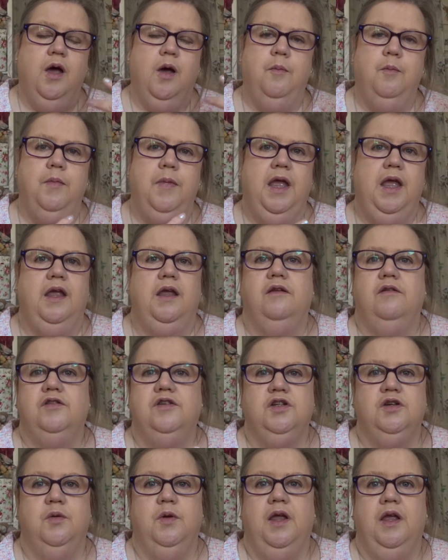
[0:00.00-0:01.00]
me
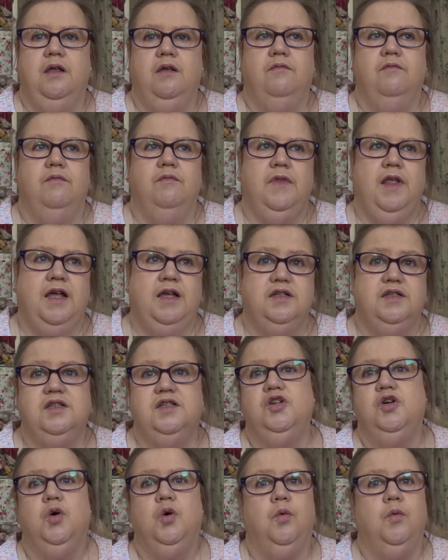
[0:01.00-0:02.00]
doing that
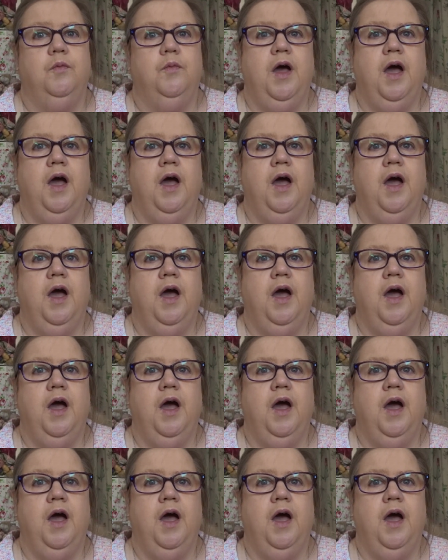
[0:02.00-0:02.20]
stall.